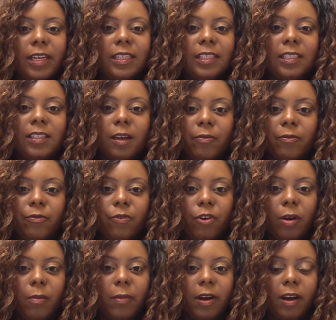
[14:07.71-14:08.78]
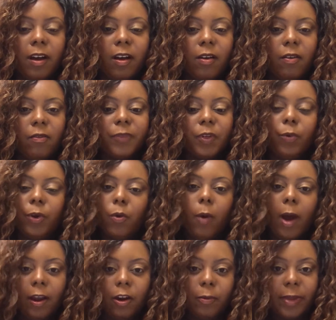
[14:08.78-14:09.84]
some form of
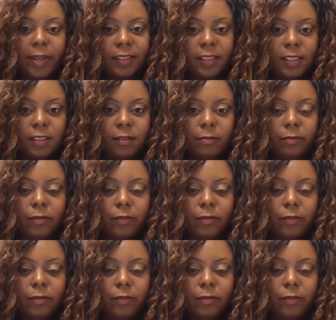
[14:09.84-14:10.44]
requirements.